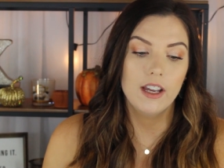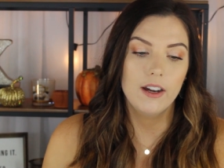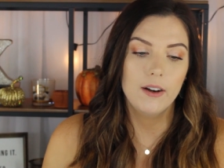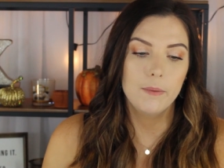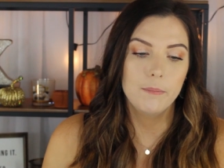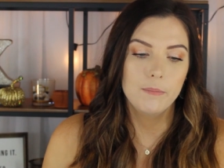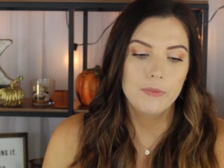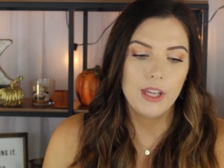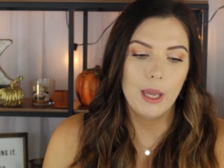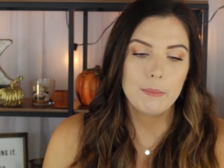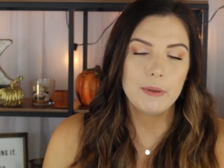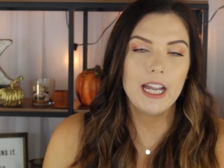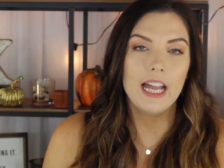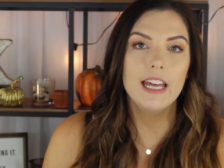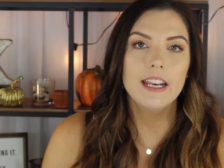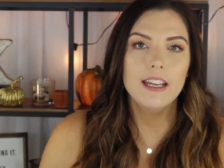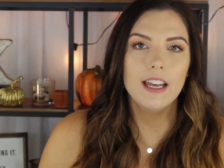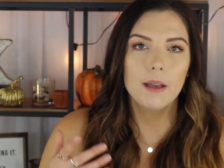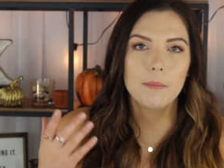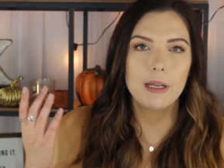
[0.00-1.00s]
know. I'm
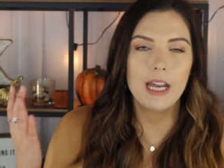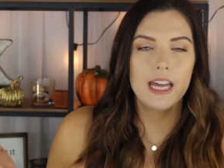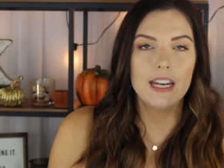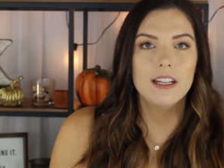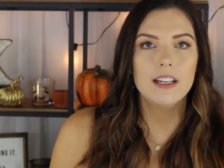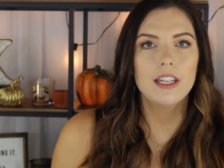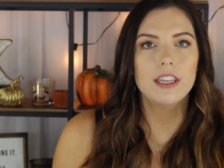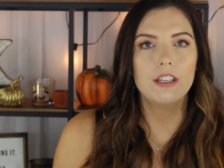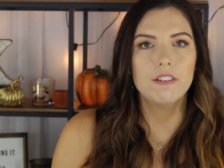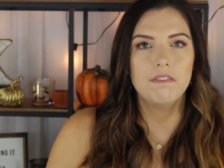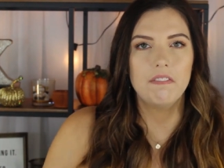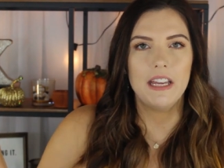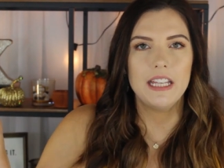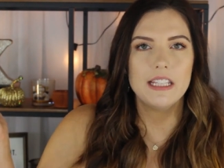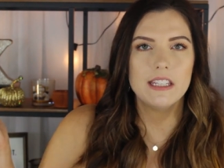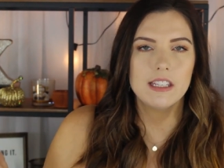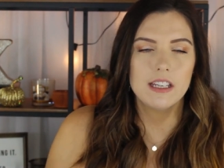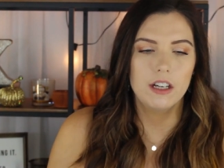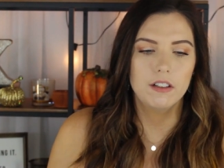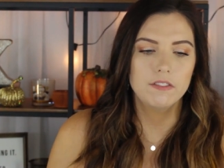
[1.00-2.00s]
kind of I'm kind of on the
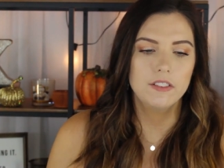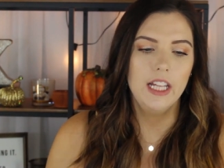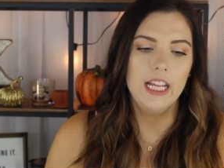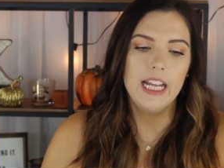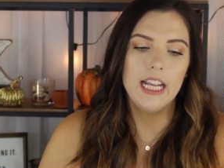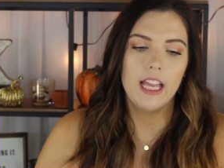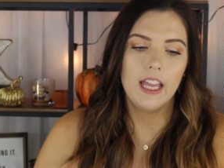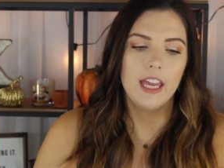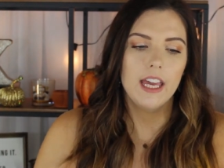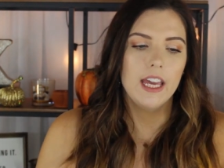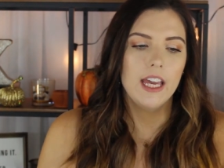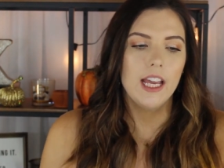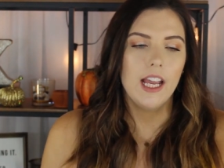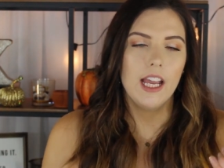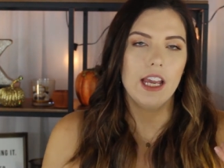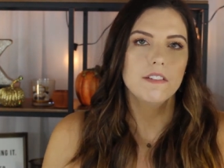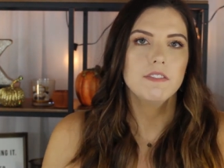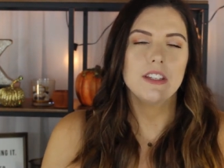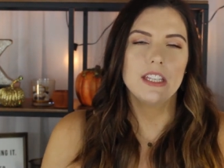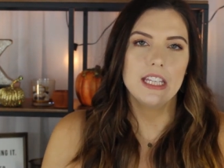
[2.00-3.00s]
fence of like
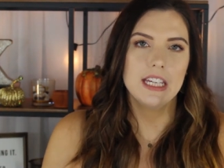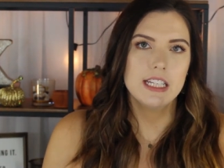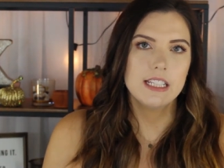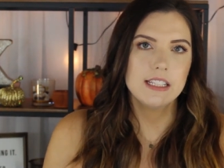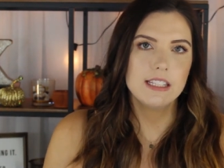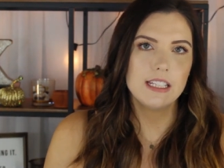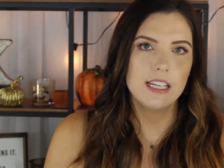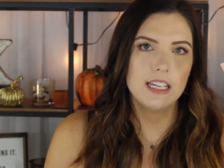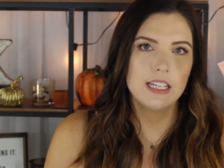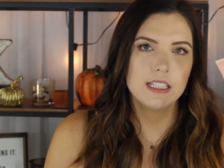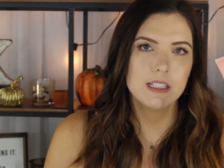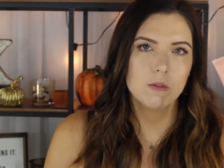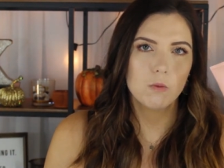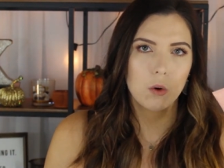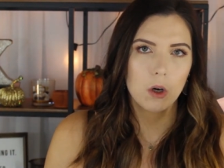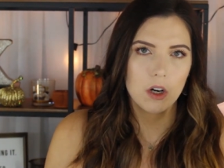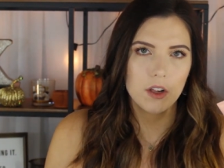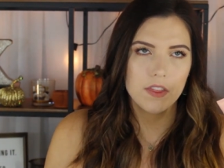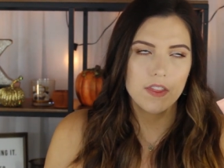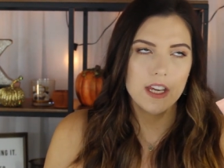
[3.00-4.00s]
if this is
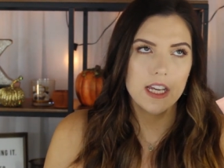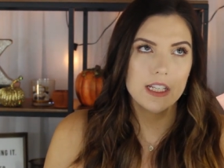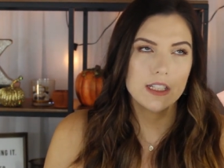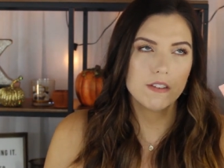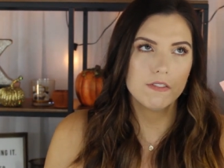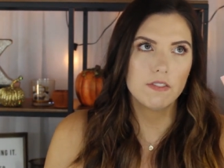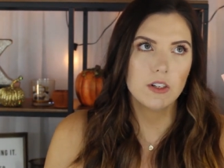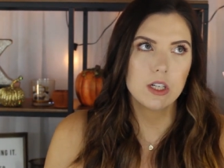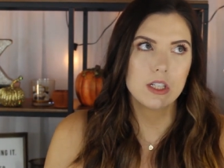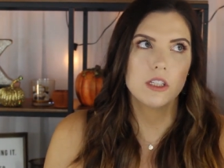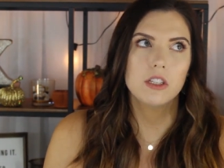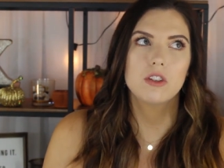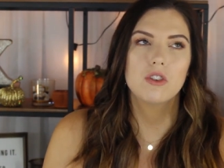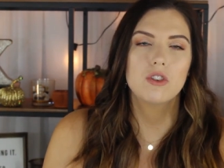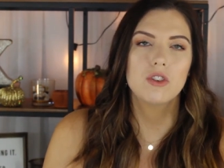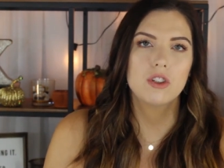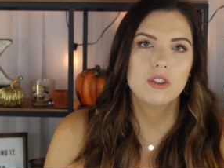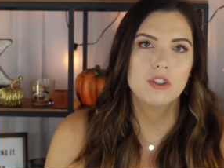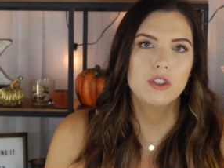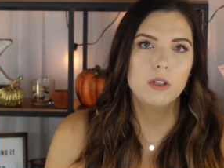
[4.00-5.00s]
worth it versus
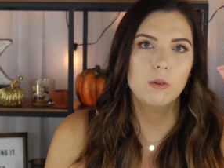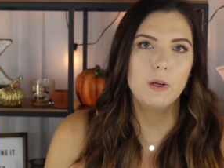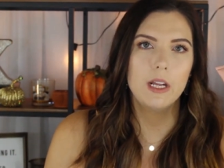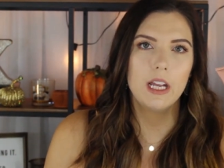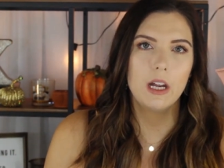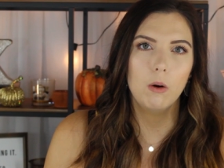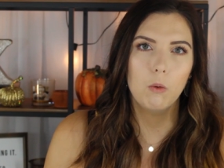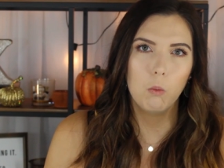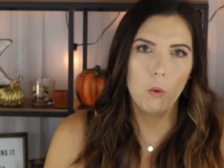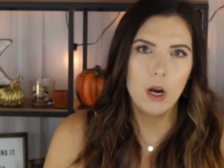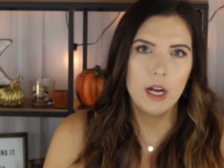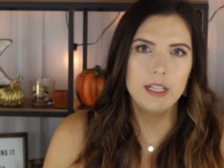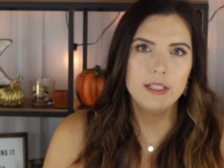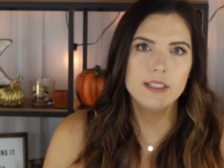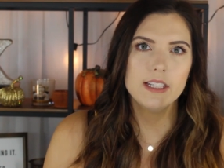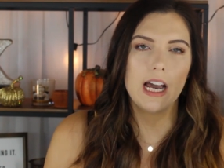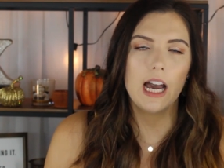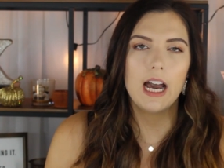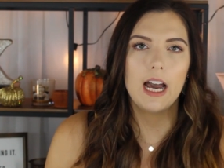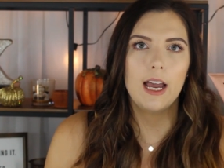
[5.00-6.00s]
just doing a
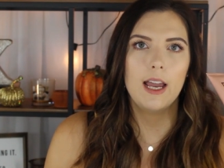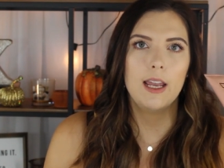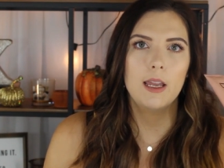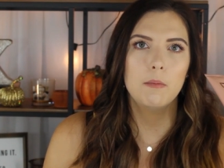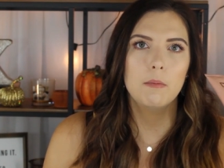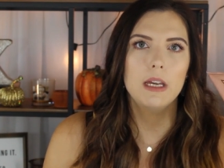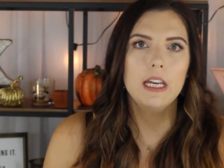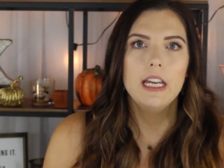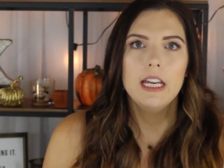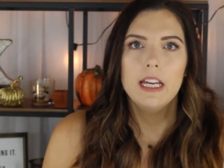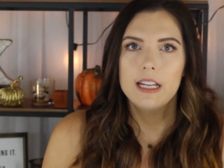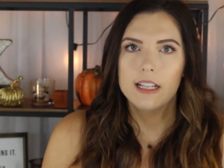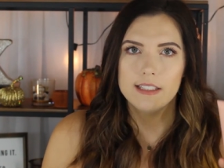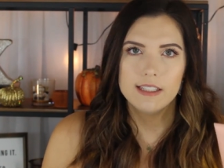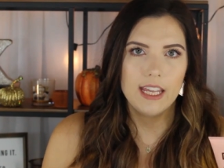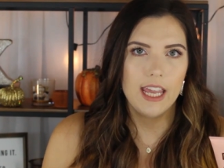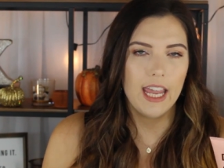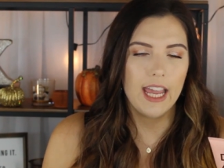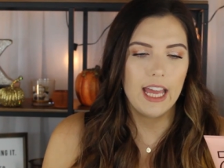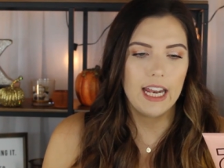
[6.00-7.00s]
one-time
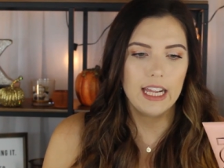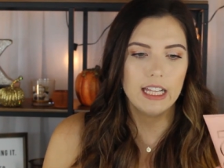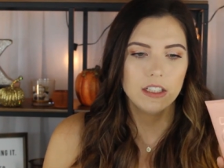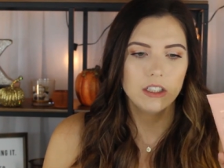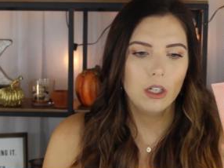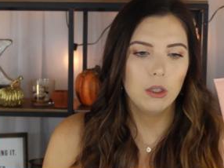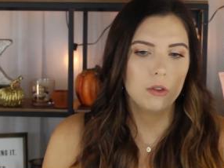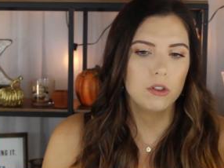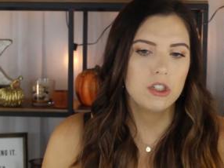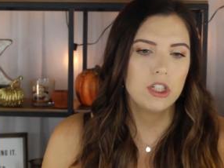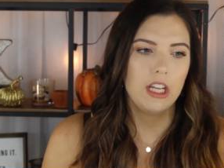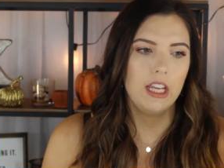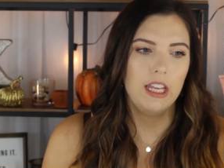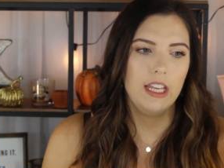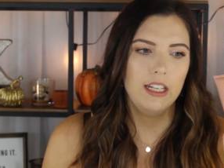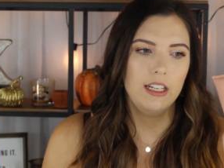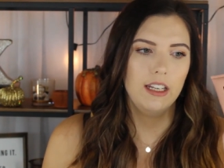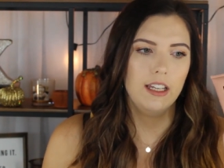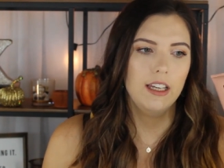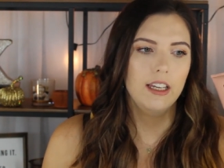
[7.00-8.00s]
tanning
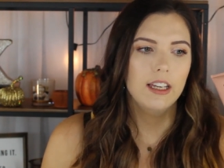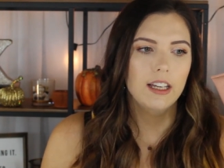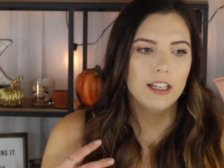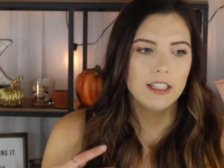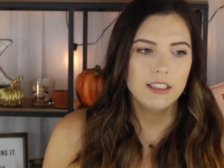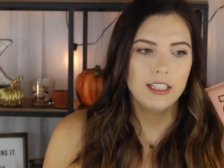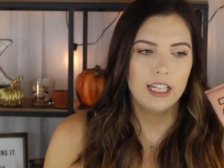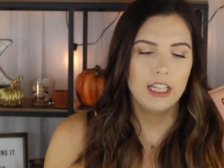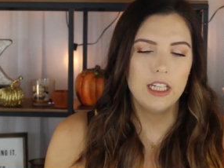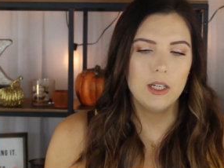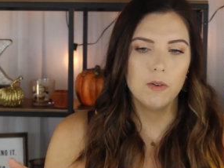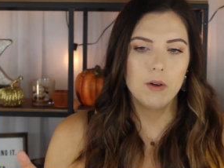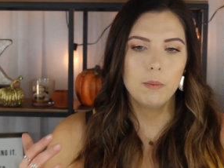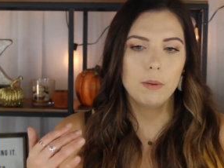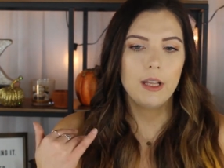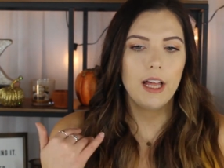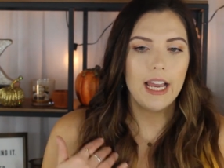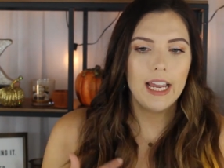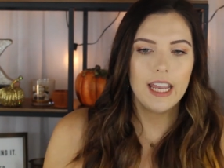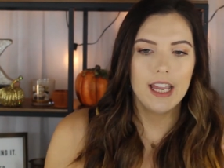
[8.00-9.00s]
lotion, like you
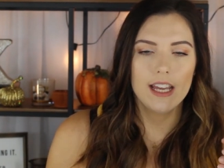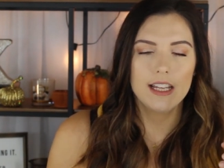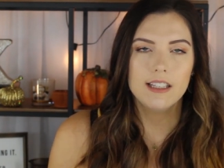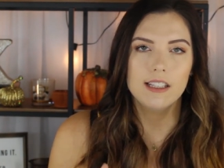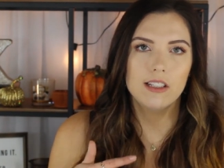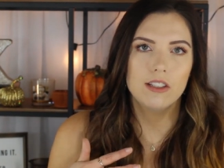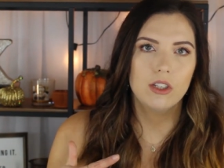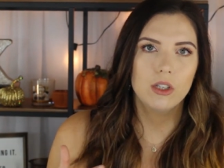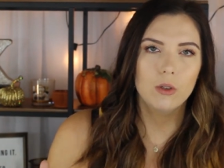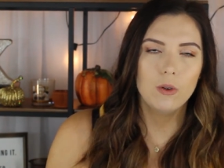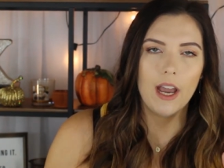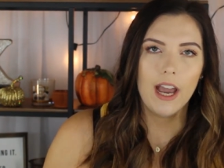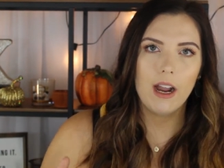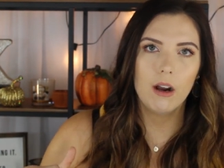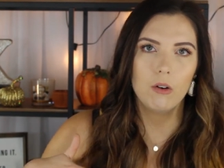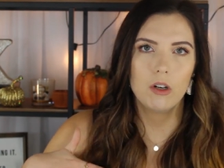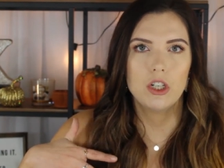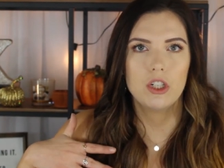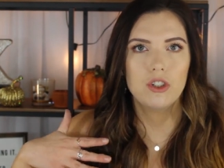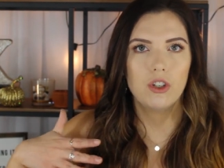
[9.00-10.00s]
apply it, it's a
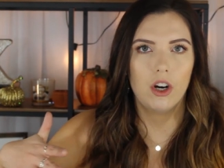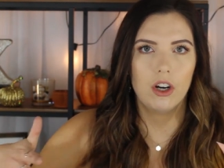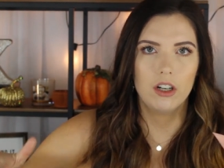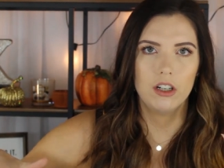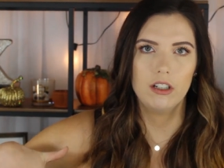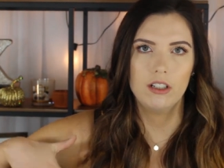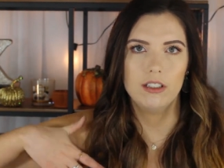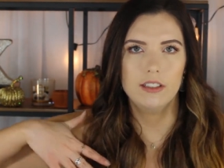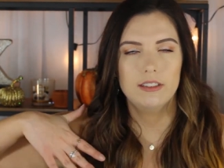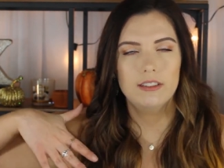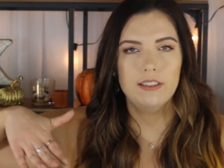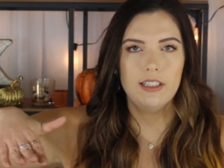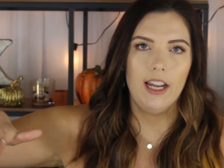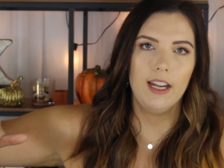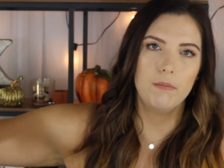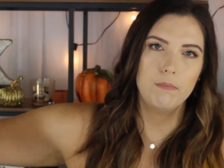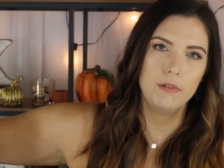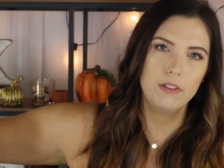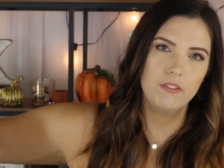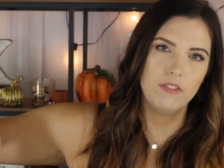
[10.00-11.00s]
two-hour dark
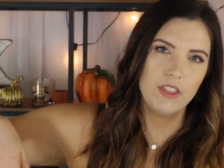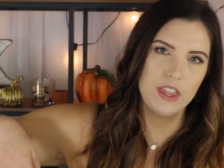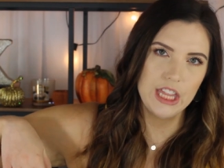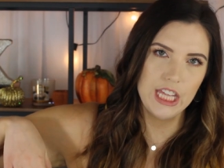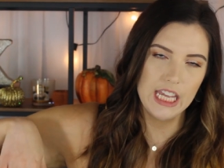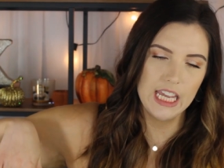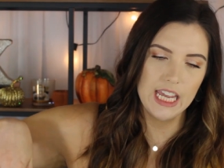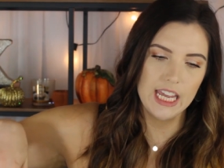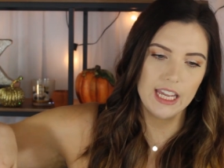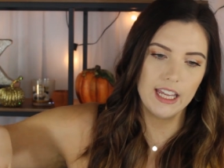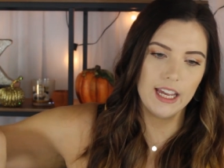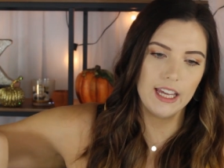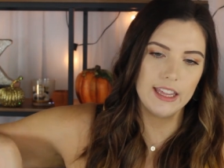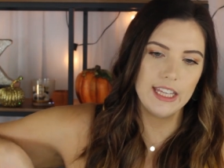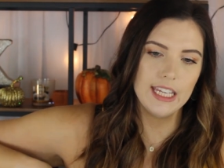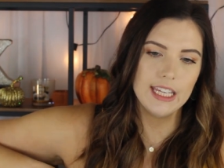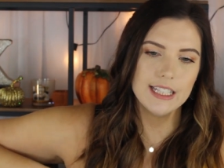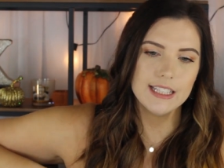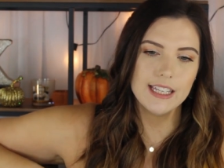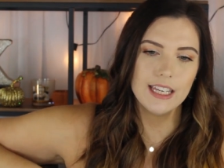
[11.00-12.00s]
type of thing. I
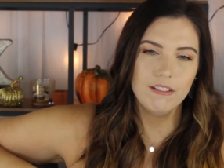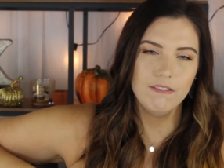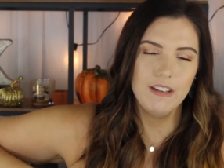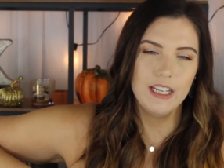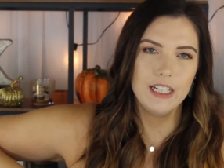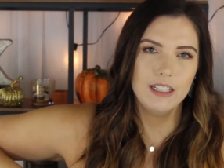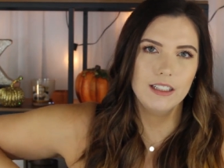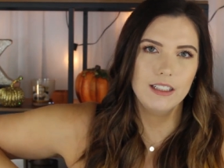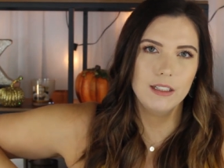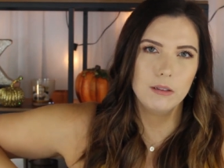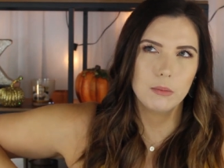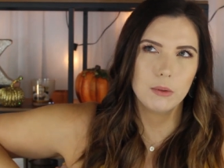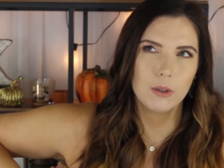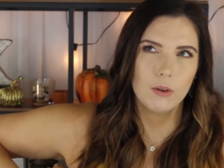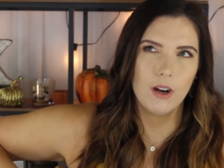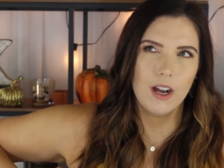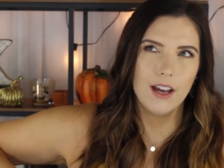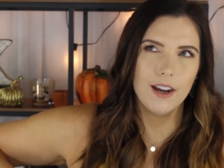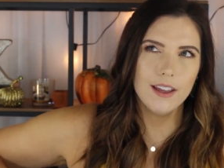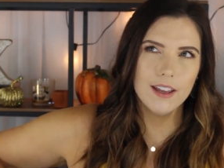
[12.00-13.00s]
think it's like Vita
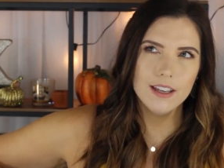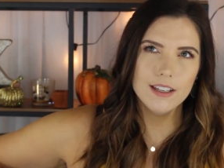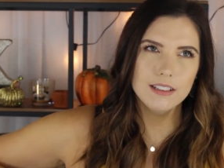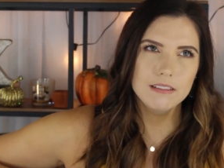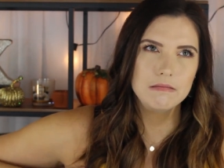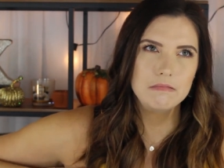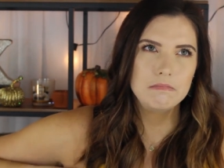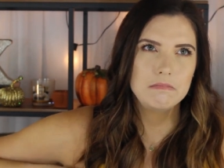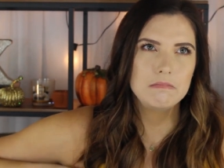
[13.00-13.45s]
Liberata.